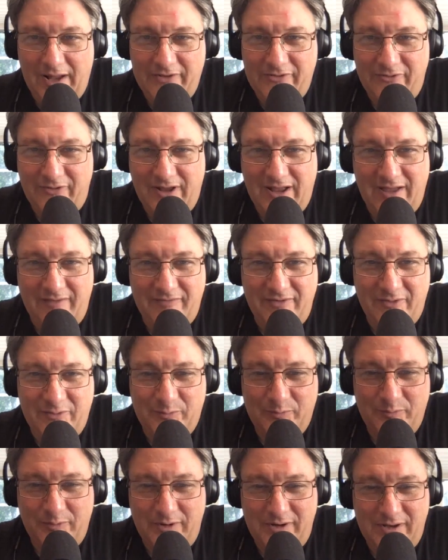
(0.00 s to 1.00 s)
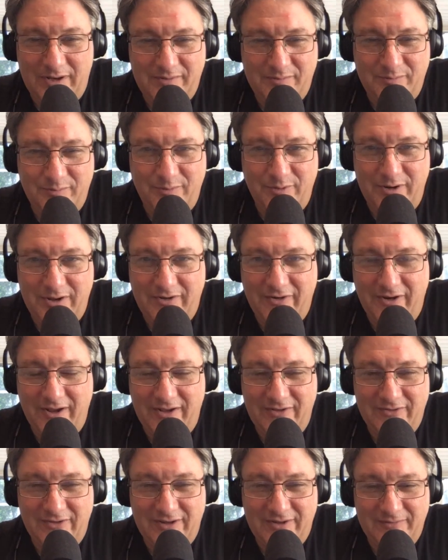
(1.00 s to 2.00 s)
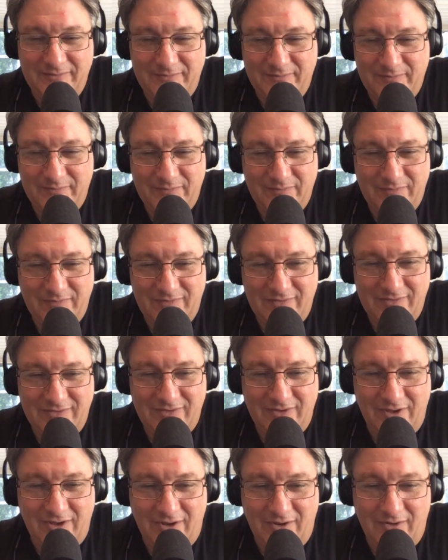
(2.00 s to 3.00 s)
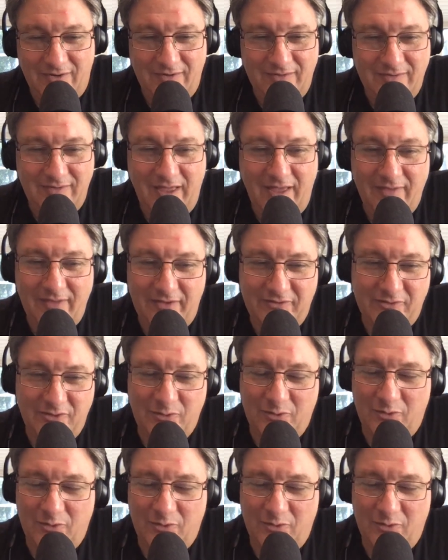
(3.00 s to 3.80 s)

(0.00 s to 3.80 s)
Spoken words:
giraffe. That's pretty crazy. So no, that's a cool